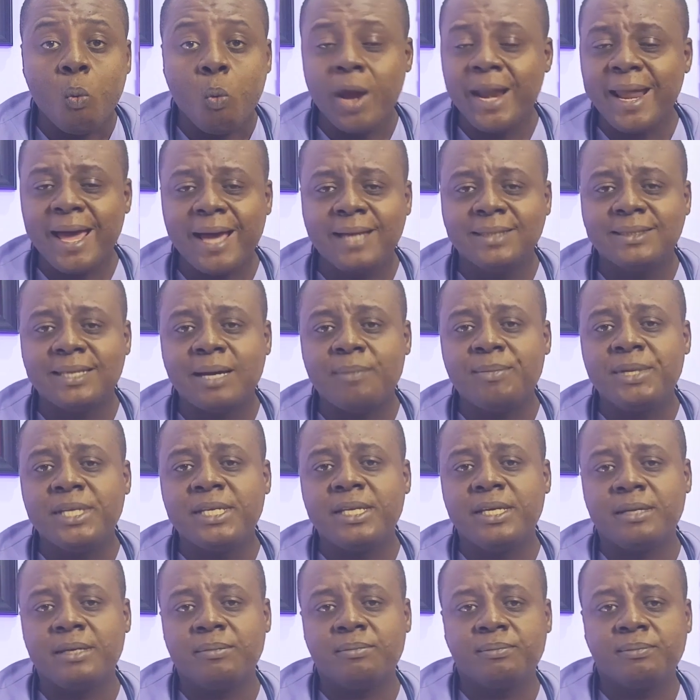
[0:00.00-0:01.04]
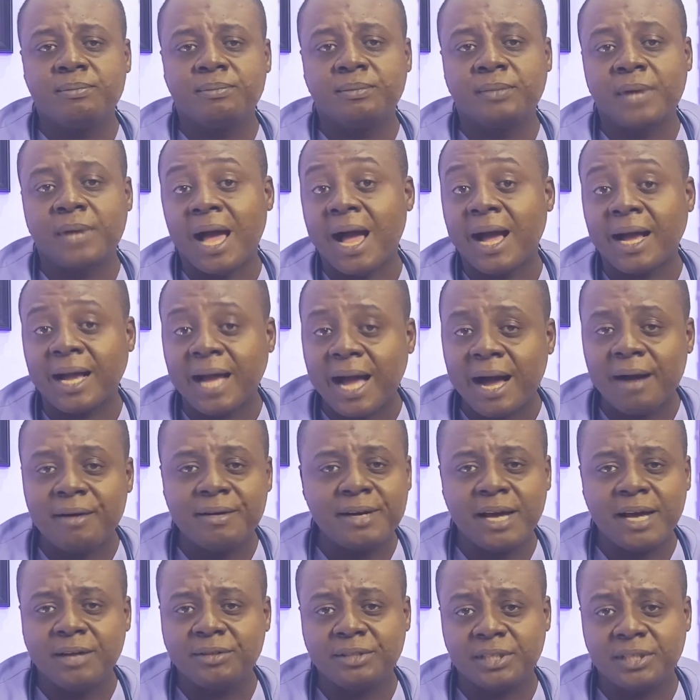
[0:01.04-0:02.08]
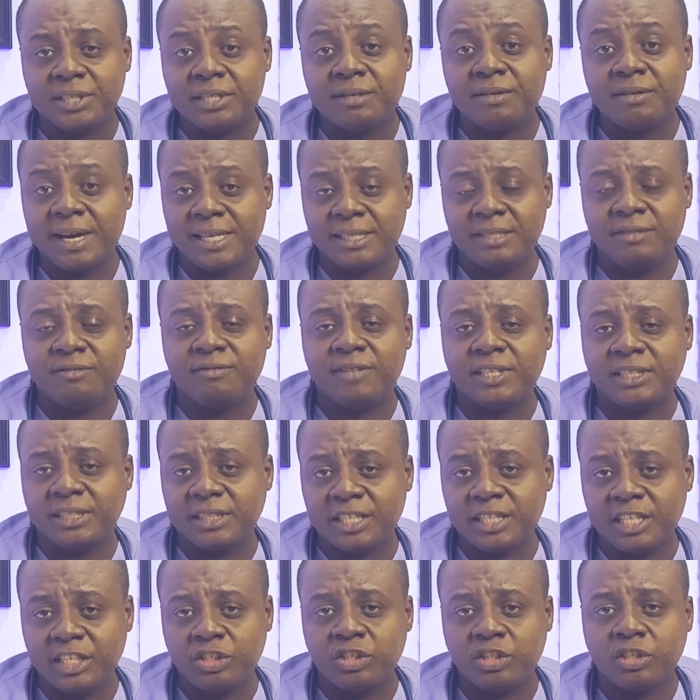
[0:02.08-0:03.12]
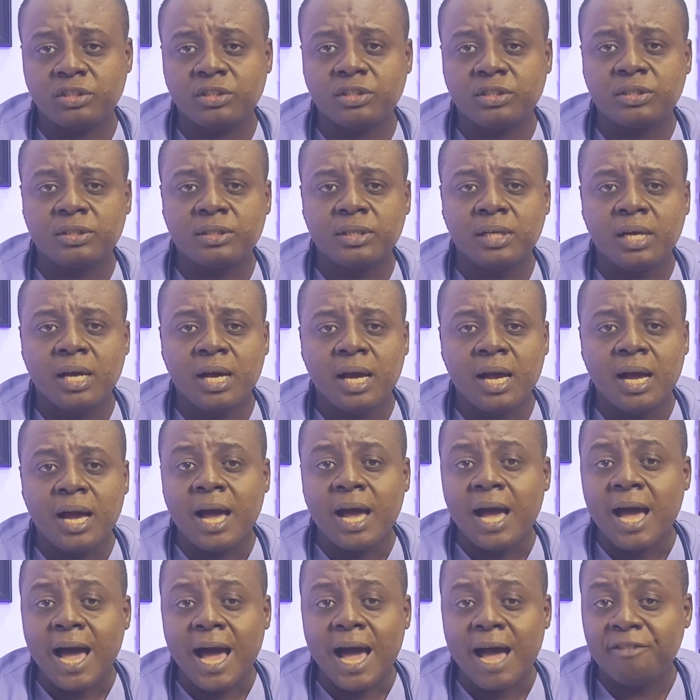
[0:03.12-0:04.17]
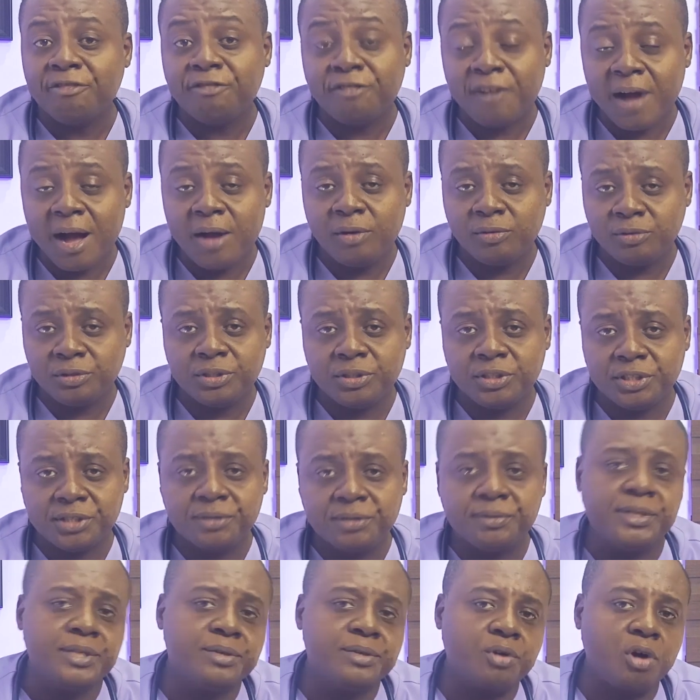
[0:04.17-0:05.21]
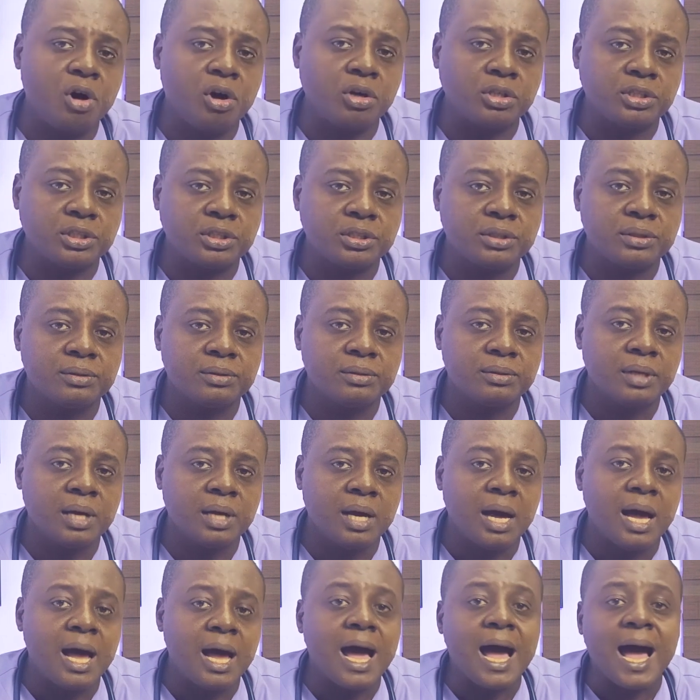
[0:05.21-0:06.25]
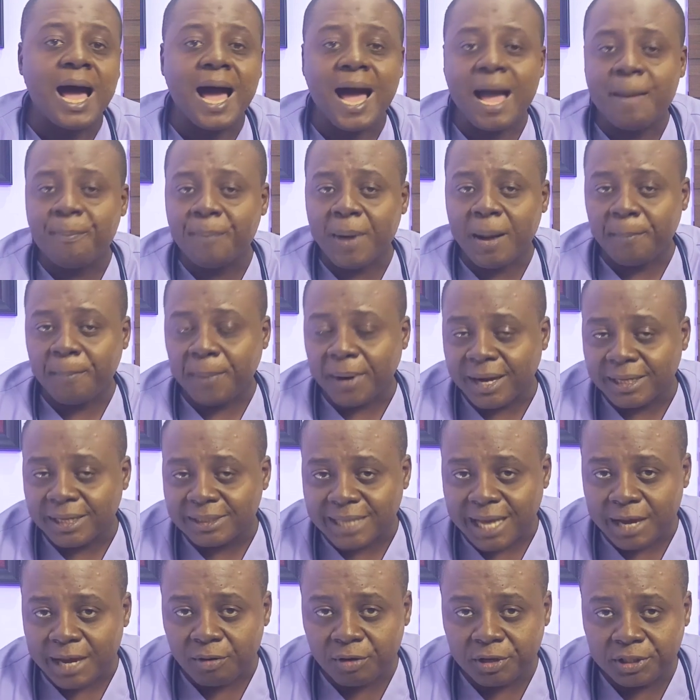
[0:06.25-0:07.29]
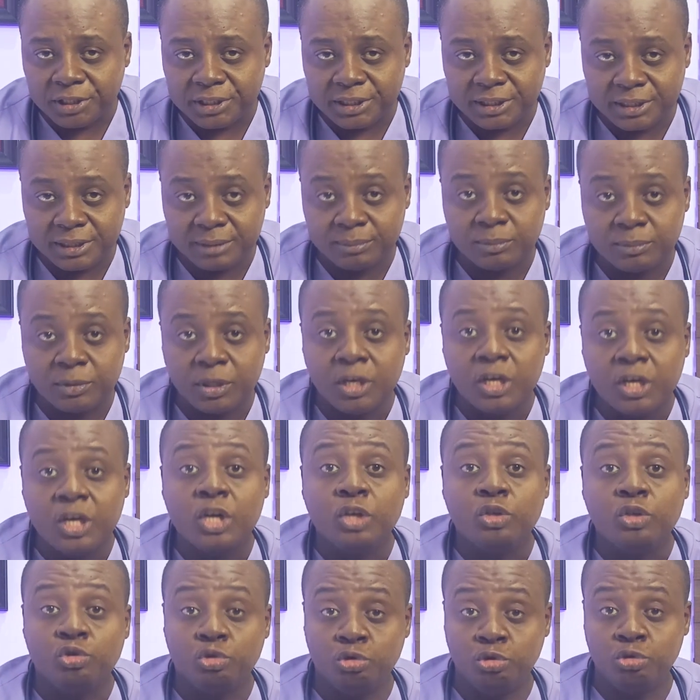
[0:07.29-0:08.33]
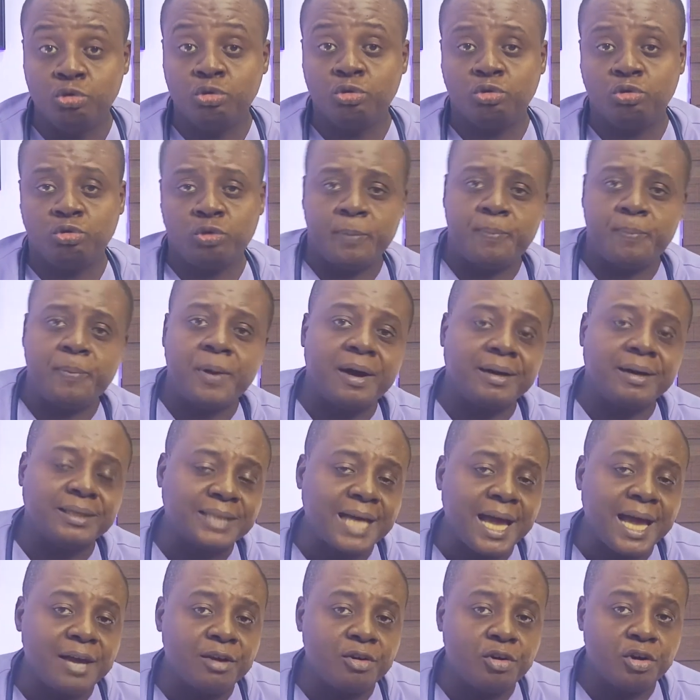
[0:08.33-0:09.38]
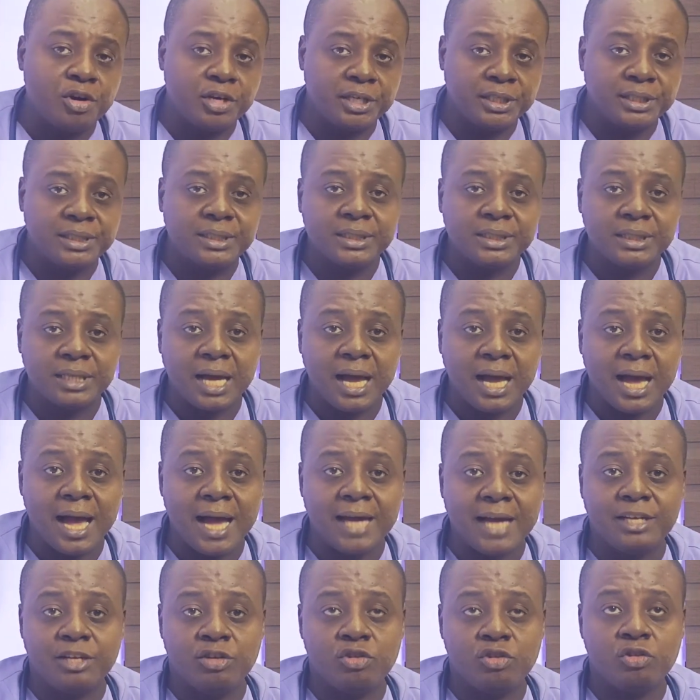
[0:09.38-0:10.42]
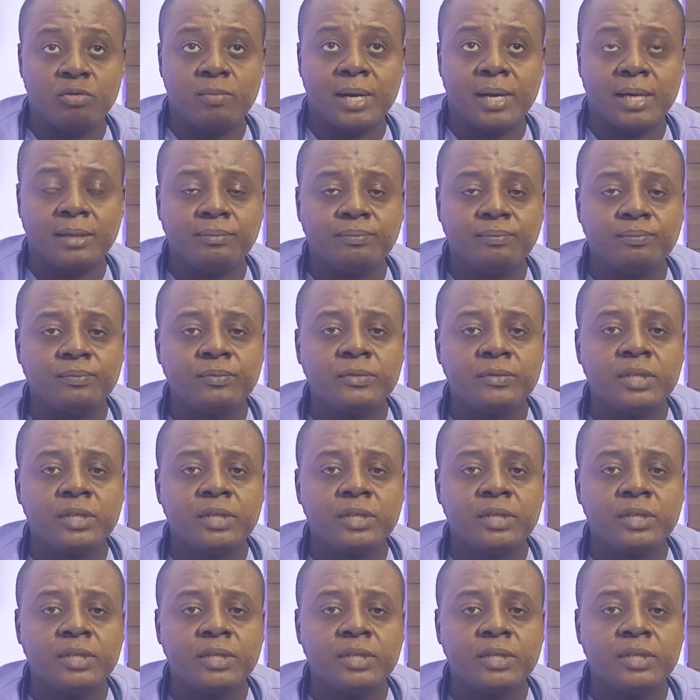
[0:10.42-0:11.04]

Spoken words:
When I examined him and carried out the right investigations, I found the real cause: hyperparathyroidism due to a parathyroid adenoma,